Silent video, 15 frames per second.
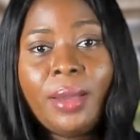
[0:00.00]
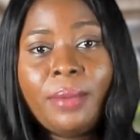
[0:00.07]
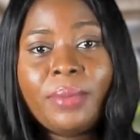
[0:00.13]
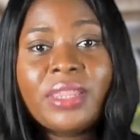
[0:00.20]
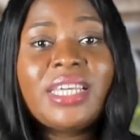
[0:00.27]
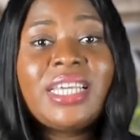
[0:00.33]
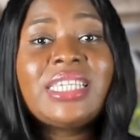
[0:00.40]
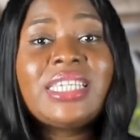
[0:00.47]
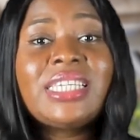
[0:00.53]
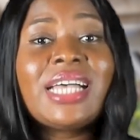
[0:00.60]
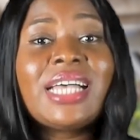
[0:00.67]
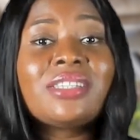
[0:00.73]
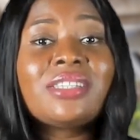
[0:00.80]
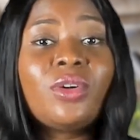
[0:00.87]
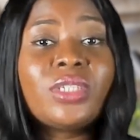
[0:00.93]
but this
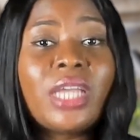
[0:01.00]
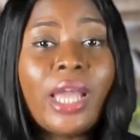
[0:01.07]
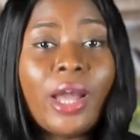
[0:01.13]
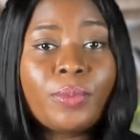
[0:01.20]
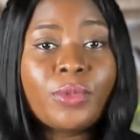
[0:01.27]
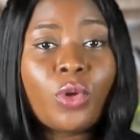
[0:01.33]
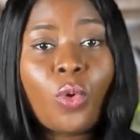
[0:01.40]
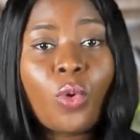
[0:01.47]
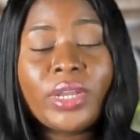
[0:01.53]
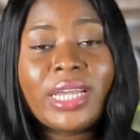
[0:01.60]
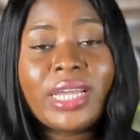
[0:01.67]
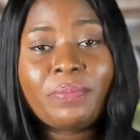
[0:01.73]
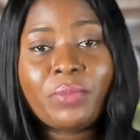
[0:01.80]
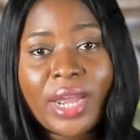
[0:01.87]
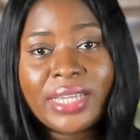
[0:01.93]
has not helped oil
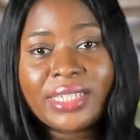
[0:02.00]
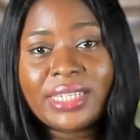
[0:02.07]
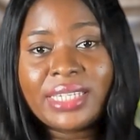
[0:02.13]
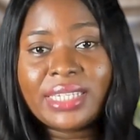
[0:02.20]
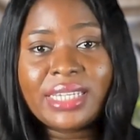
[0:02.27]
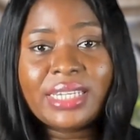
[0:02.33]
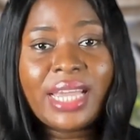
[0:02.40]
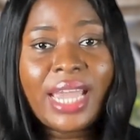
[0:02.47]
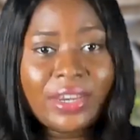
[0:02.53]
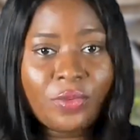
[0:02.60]
prices in any